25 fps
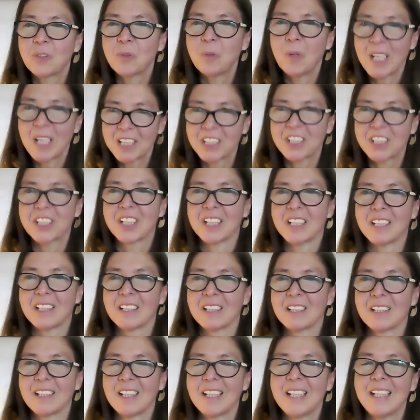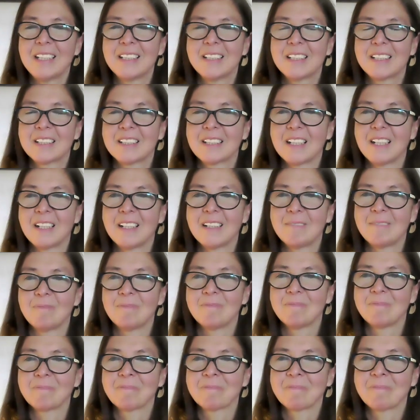question, it's
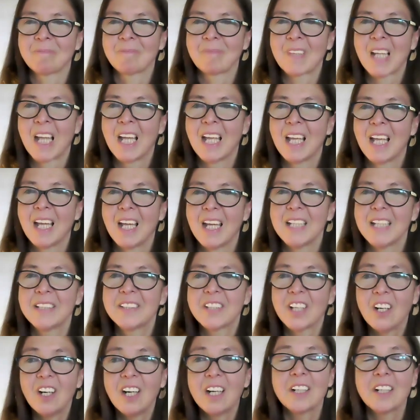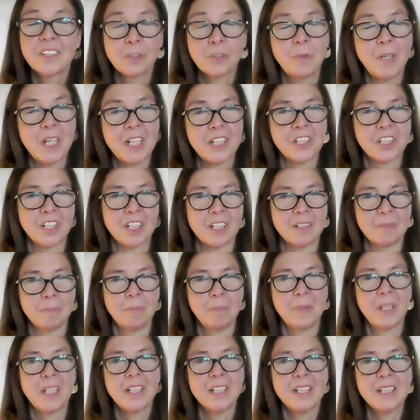um, it's a hard question
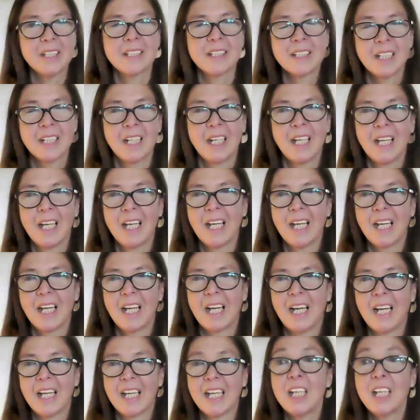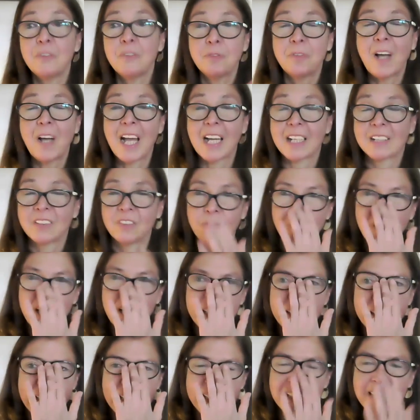because, uh, in fact,
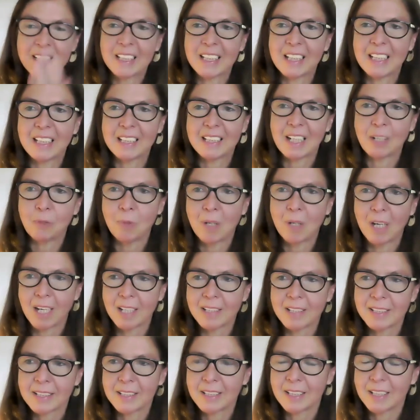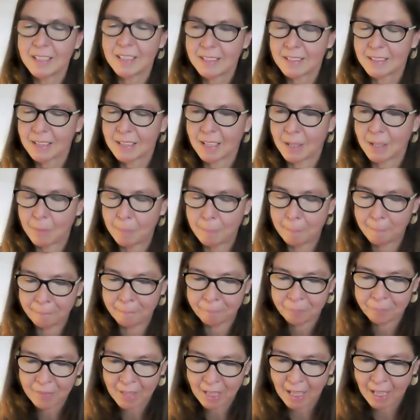recently there was this
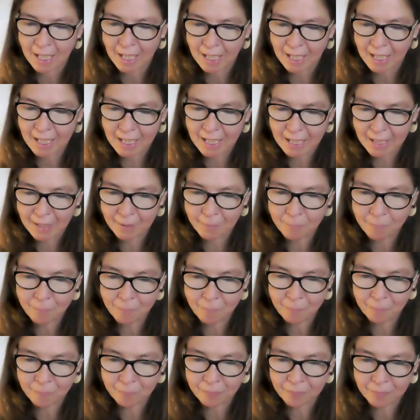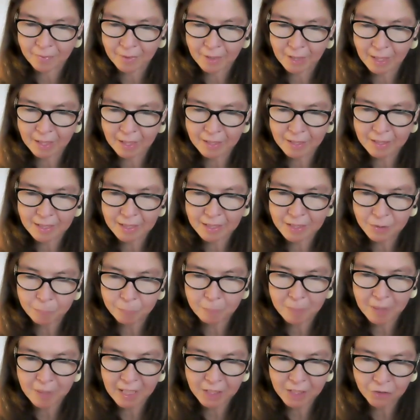um, um, this
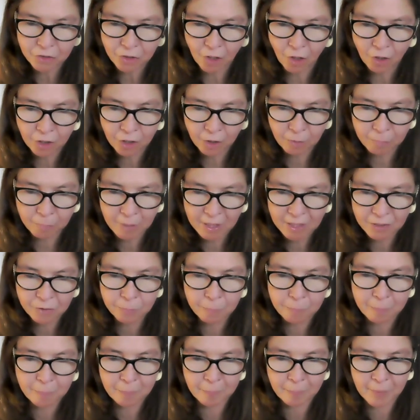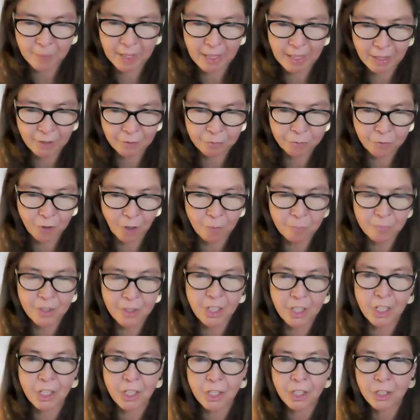big document uh, from
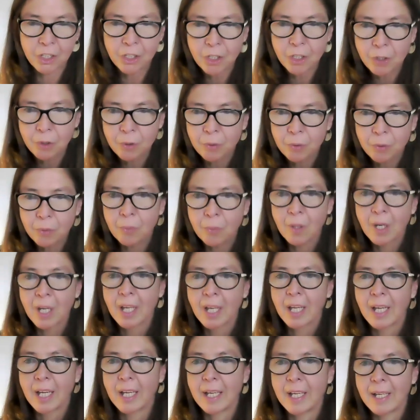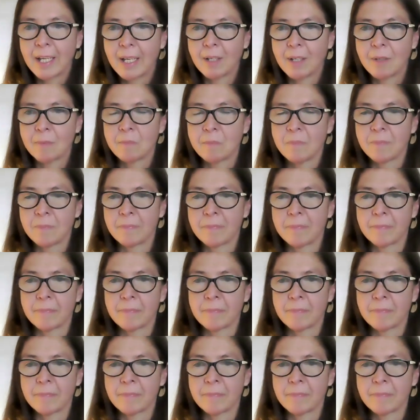the EU um,